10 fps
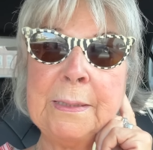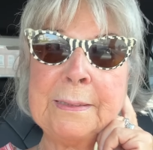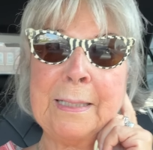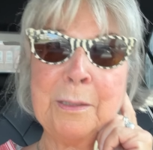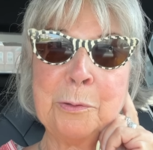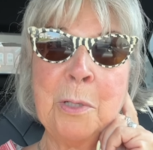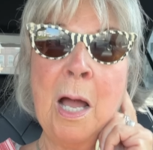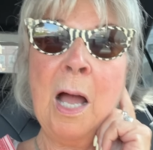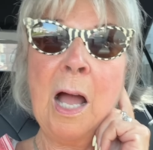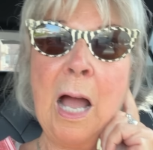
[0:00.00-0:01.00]
tell
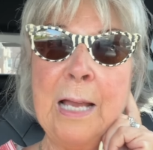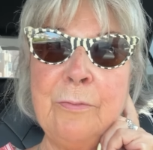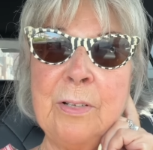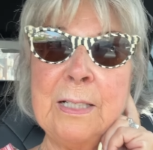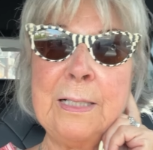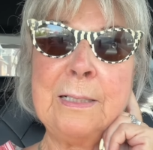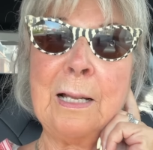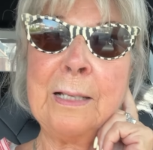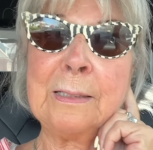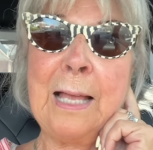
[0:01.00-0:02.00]
I really
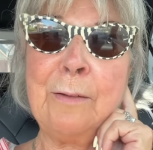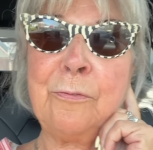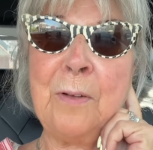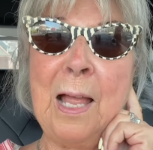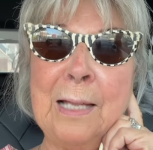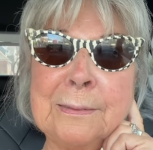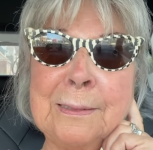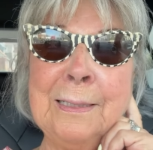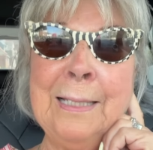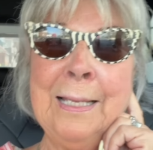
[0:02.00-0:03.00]
like that
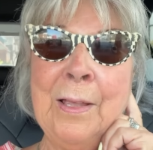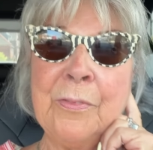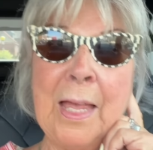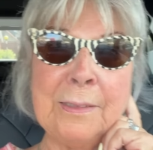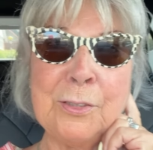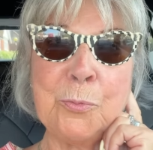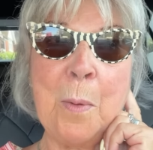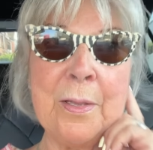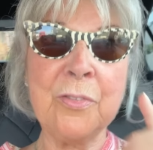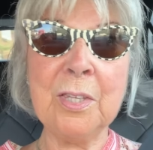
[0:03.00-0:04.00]
flat. That is
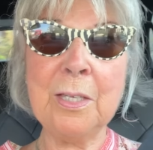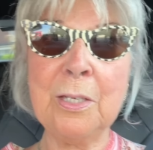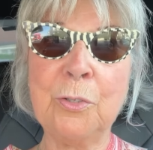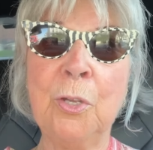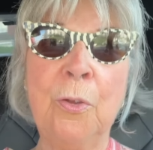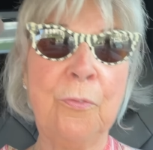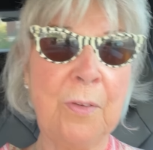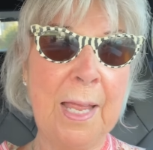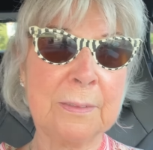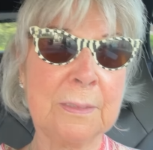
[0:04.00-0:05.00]
my third
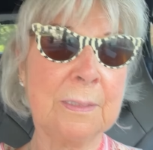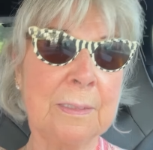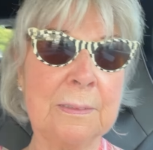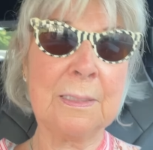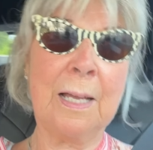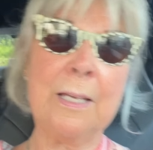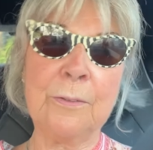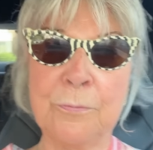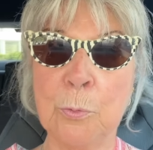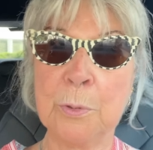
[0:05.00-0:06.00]
flat that I
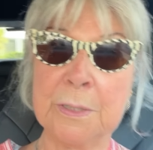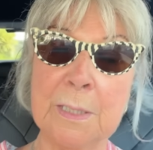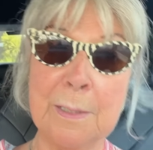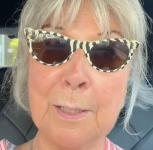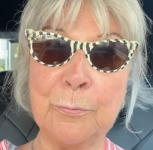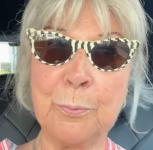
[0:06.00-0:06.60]
have fallen in love